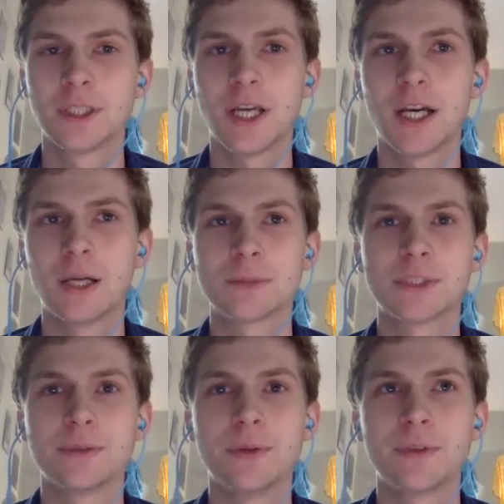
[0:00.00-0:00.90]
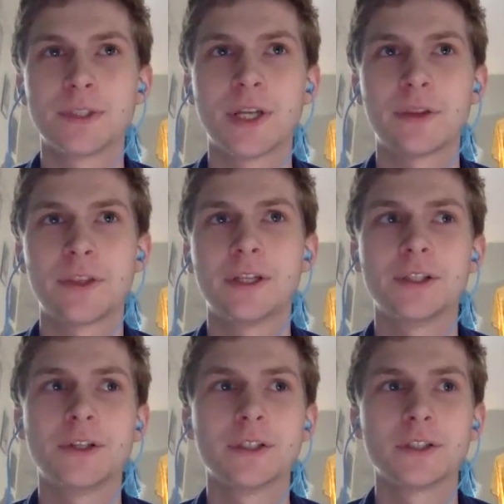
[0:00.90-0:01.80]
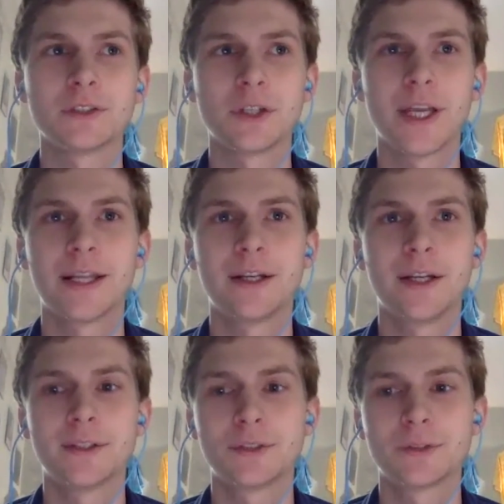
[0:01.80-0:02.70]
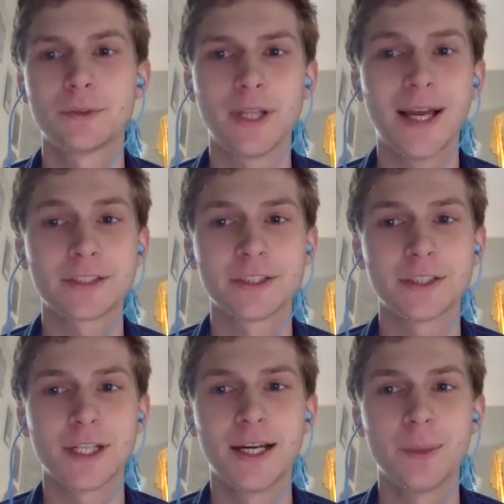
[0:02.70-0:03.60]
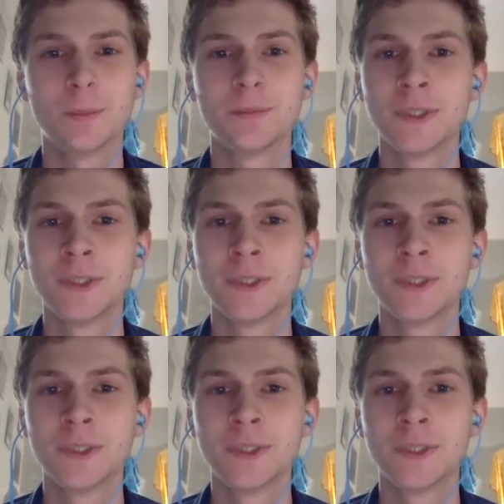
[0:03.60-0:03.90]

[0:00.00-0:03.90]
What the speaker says: Because even if it's nothing, you can just look at it as relaxing time.